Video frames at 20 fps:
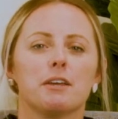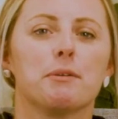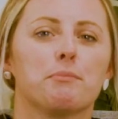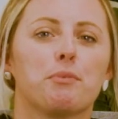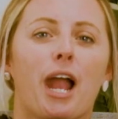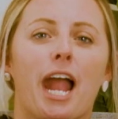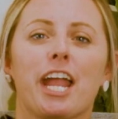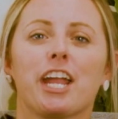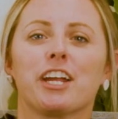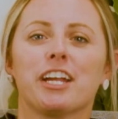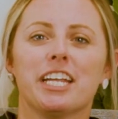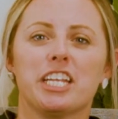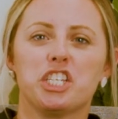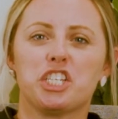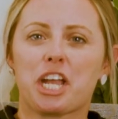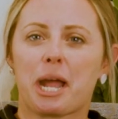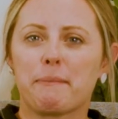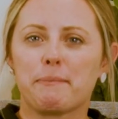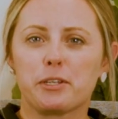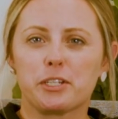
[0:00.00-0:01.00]
Prior in
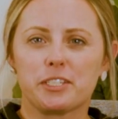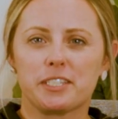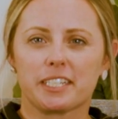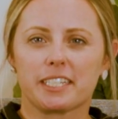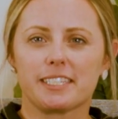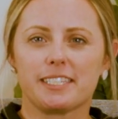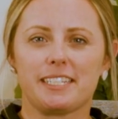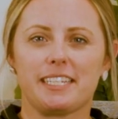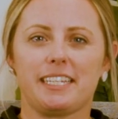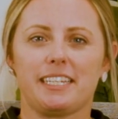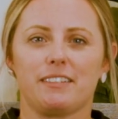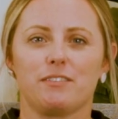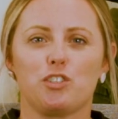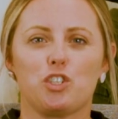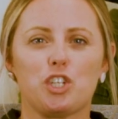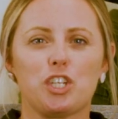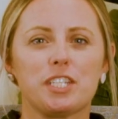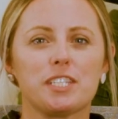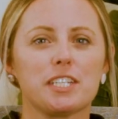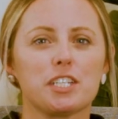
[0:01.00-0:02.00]
chapter 16,
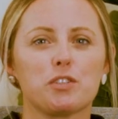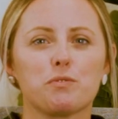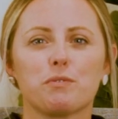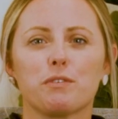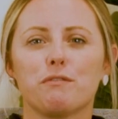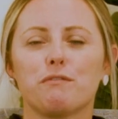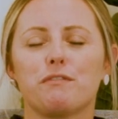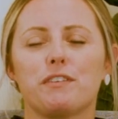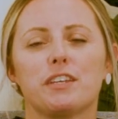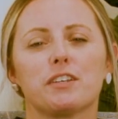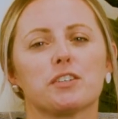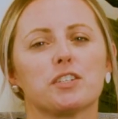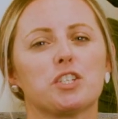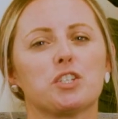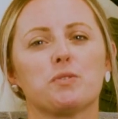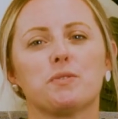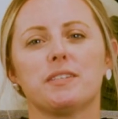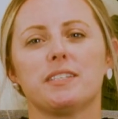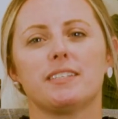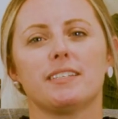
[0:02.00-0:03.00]
Jesus reveals
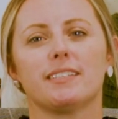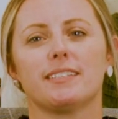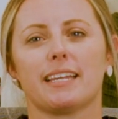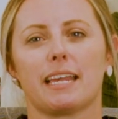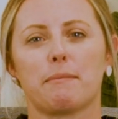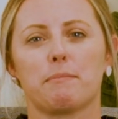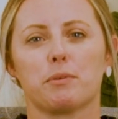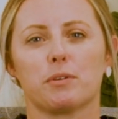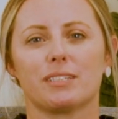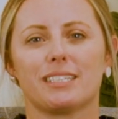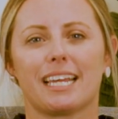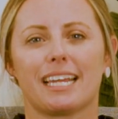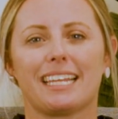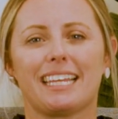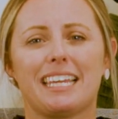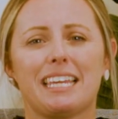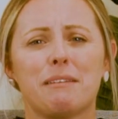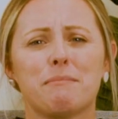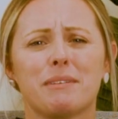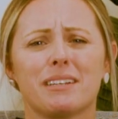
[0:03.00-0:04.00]
to his disciples that
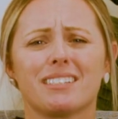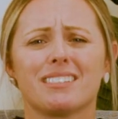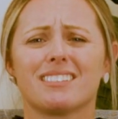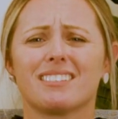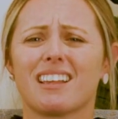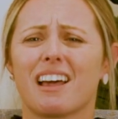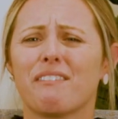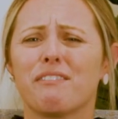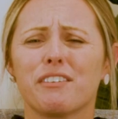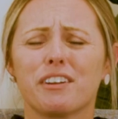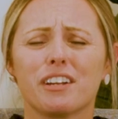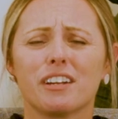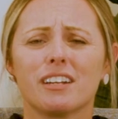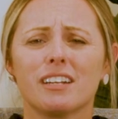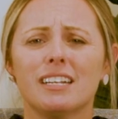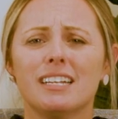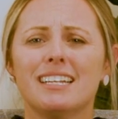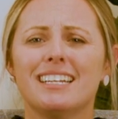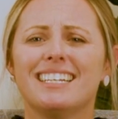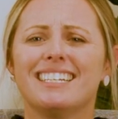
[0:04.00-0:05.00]
he must suffer,
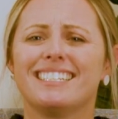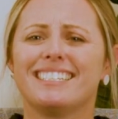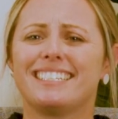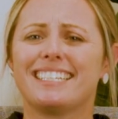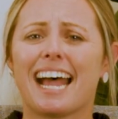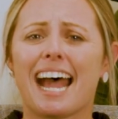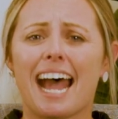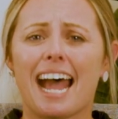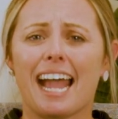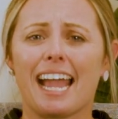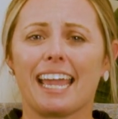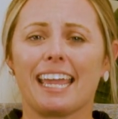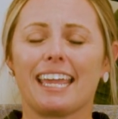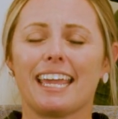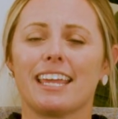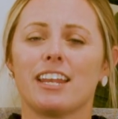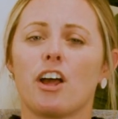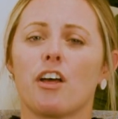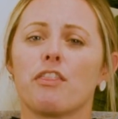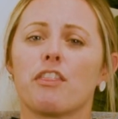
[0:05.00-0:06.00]
die,
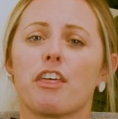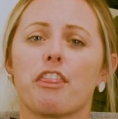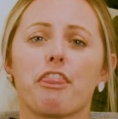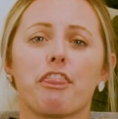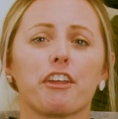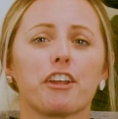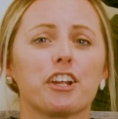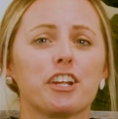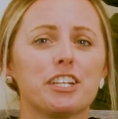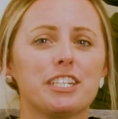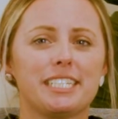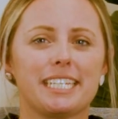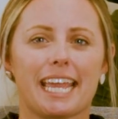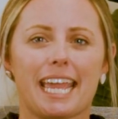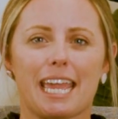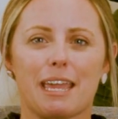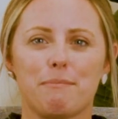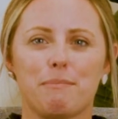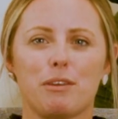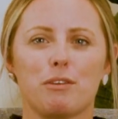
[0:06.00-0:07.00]
and on the third
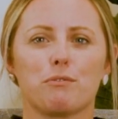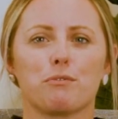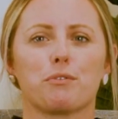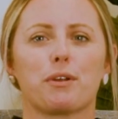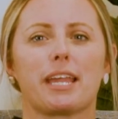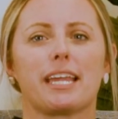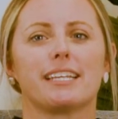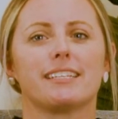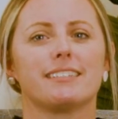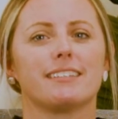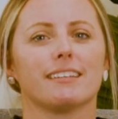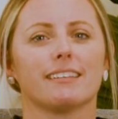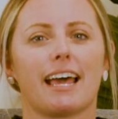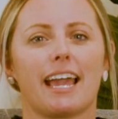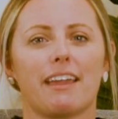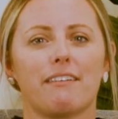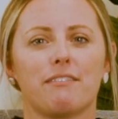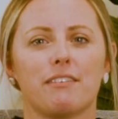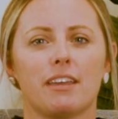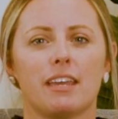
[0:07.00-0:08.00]
day be raised to
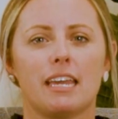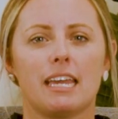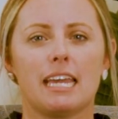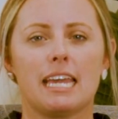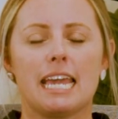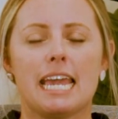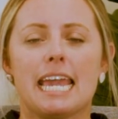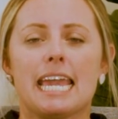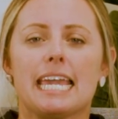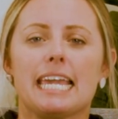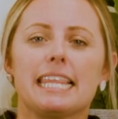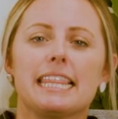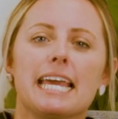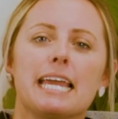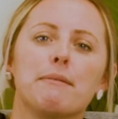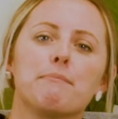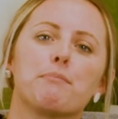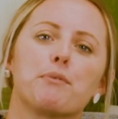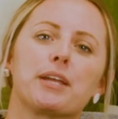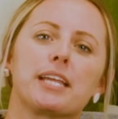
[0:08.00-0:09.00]
life. He
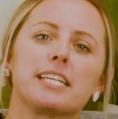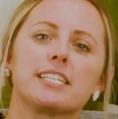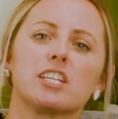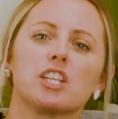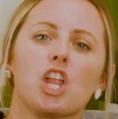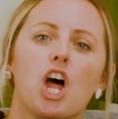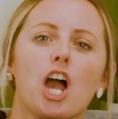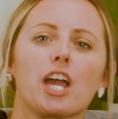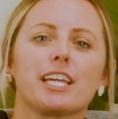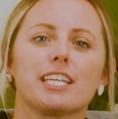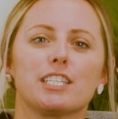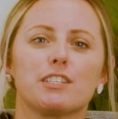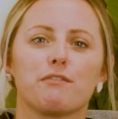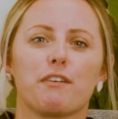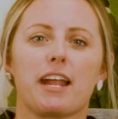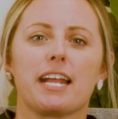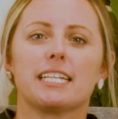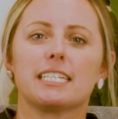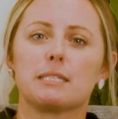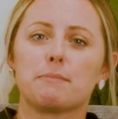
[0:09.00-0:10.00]
then brings along his
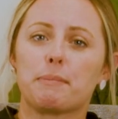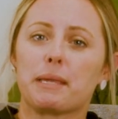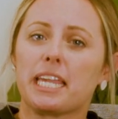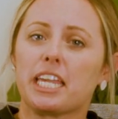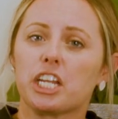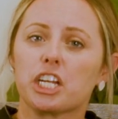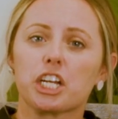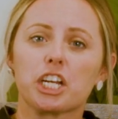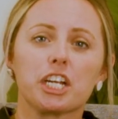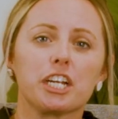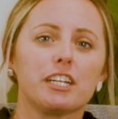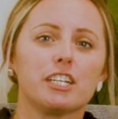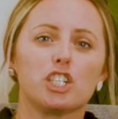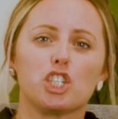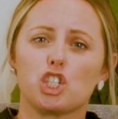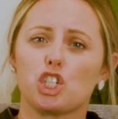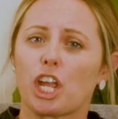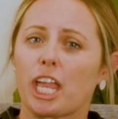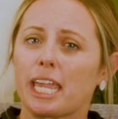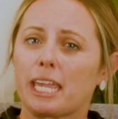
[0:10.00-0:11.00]
friends Peter,
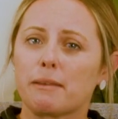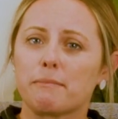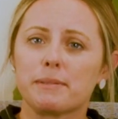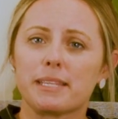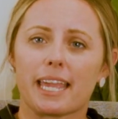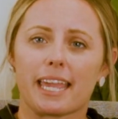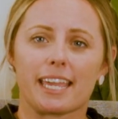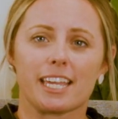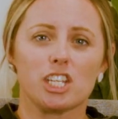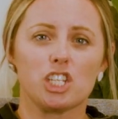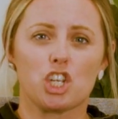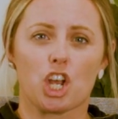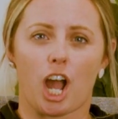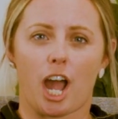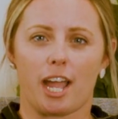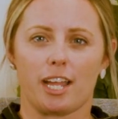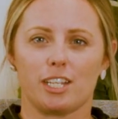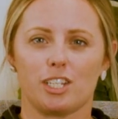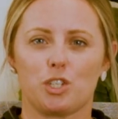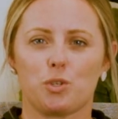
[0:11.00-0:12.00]
James, and
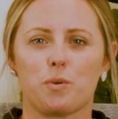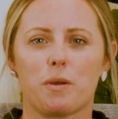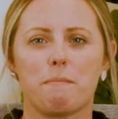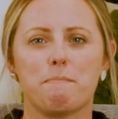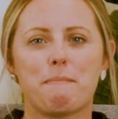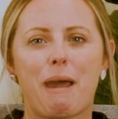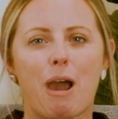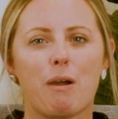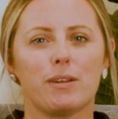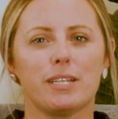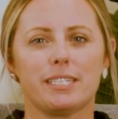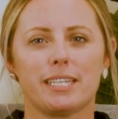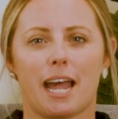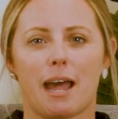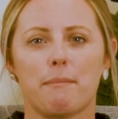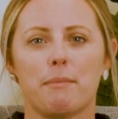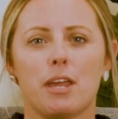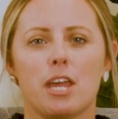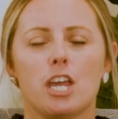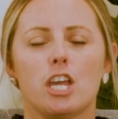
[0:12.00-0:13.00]
John to a
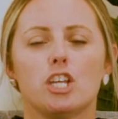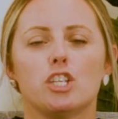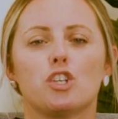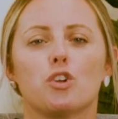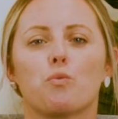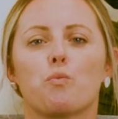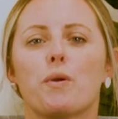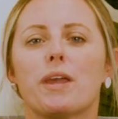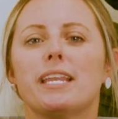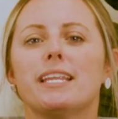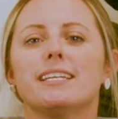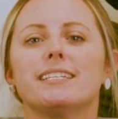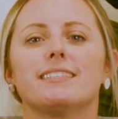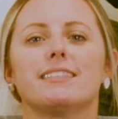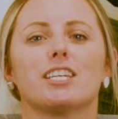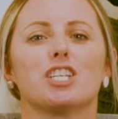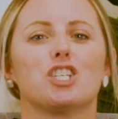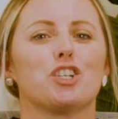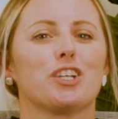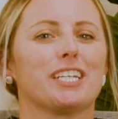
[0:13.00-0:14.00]
mountaintop to witness
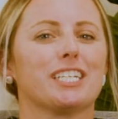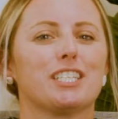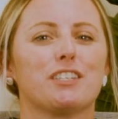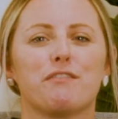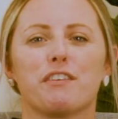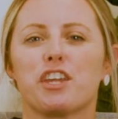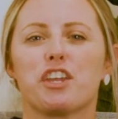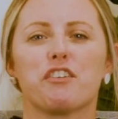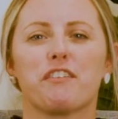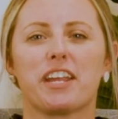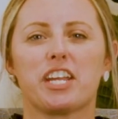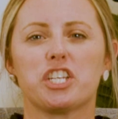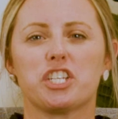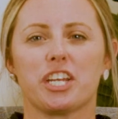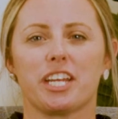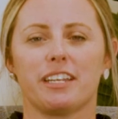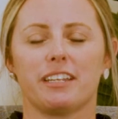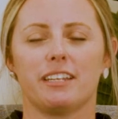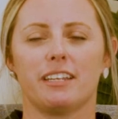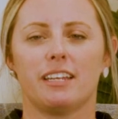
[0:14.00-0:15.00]
the transfiguration.